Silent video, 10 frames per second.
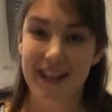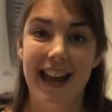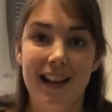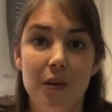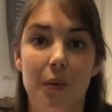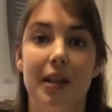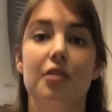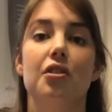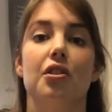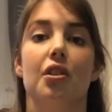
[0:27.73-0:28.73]
the
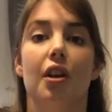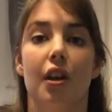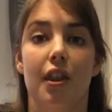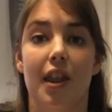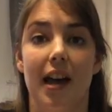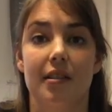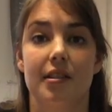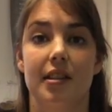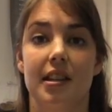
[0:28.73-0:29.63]
language that